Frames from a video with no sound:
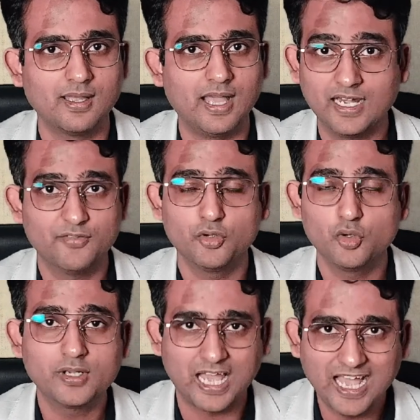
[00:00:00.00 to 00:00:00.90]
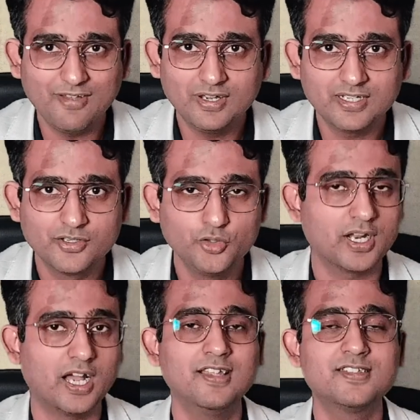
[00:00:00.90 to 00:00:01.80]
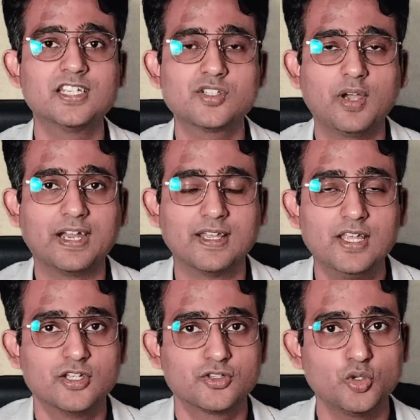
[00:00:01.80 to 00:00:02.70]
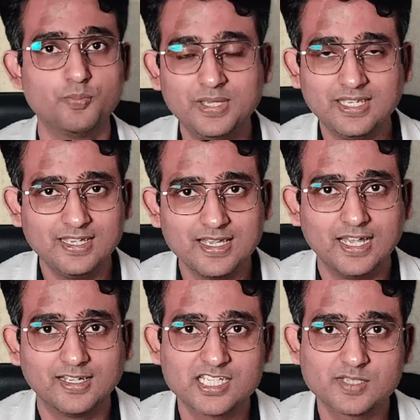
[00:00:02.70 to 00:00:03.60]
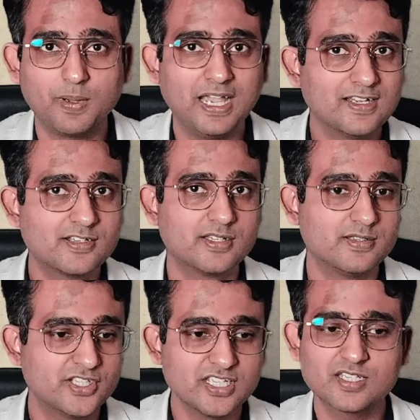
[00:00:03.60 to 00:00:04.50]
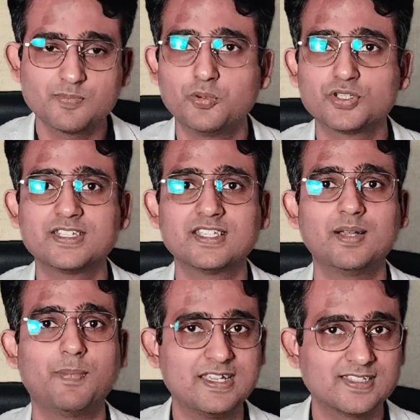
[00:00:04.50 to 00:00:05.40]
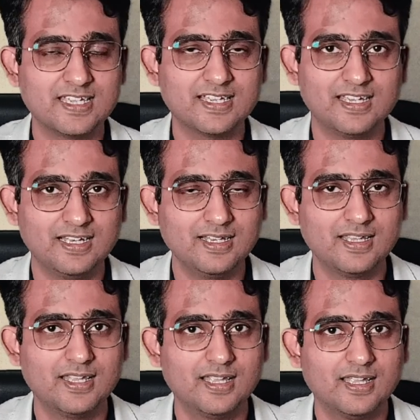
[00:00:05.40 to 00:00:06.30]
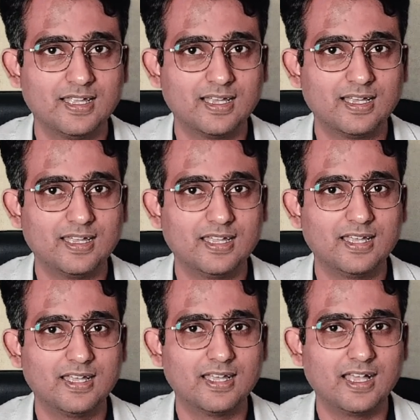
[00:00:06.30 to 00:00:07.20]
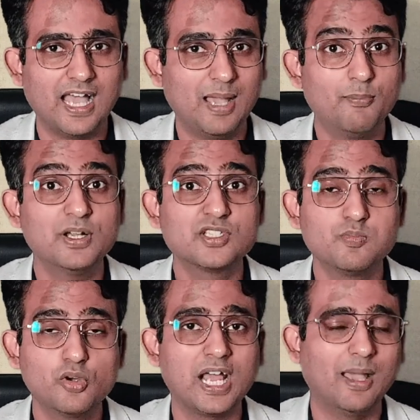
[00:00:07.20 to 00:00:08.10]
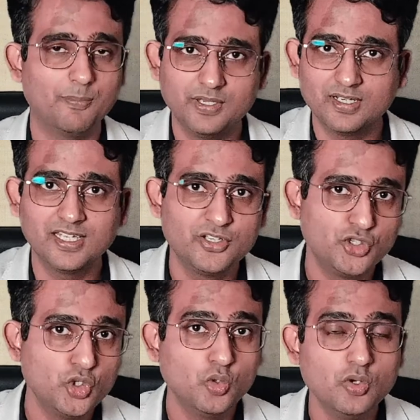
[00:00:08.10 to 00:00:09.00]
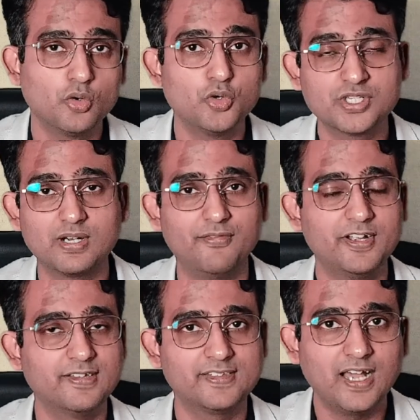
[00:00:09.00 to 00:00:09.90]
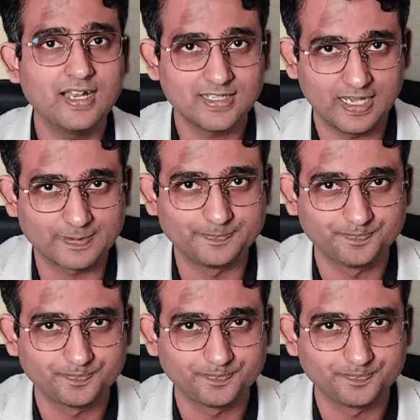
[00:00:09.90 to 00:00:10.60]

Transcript: And if you don't have it, you are unsatisfied. So me, despite just possessing a bicycle, I'm much more happier than you who is driving a sedan car.